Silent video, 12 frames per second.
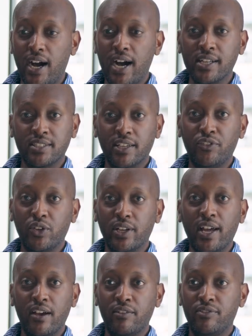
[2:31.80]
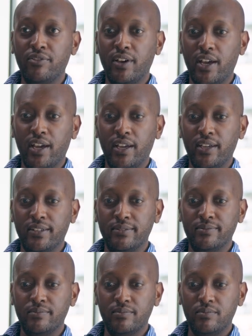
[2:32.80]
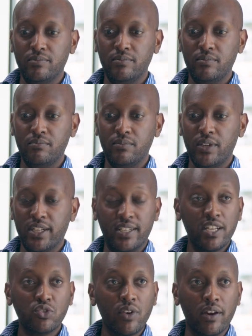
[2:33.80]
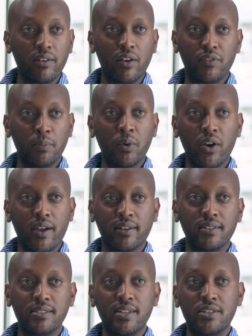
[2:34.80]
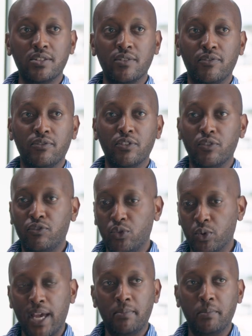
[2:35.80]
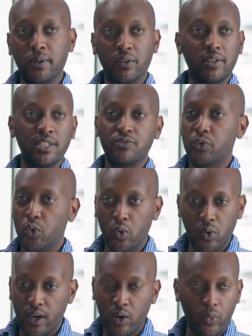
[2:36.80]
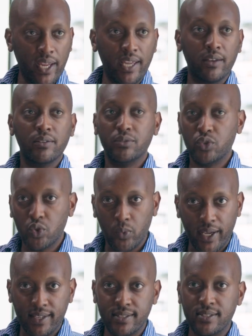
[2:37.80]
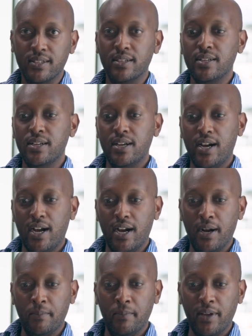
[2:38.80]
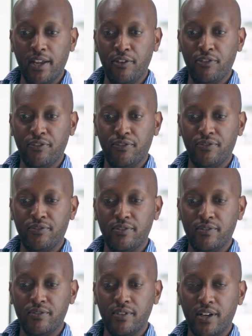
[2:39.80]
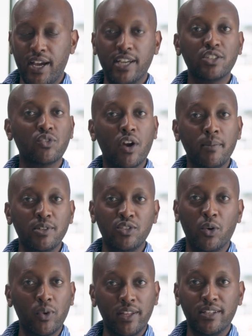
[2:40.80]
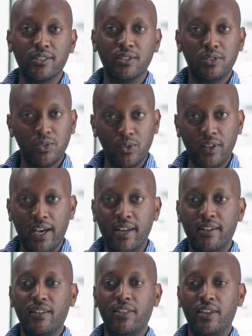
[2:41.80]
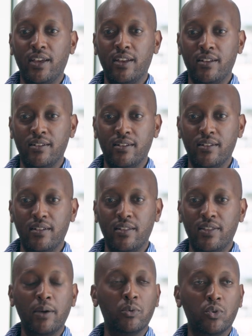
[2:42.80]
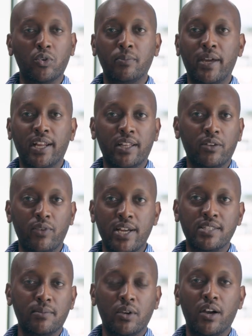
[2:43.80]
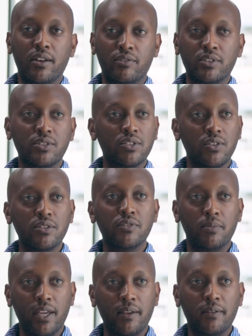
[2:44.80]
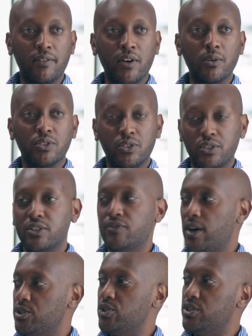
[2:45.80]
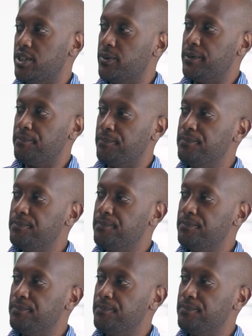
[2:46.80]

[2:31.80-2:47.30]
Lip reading: Ask if you can have a test run of the product in the sense of full capabilities for a week, 2 weeks. If a scribe is not willing to do that, then that would automatically raise some kind of concerns for me if I was choosing one.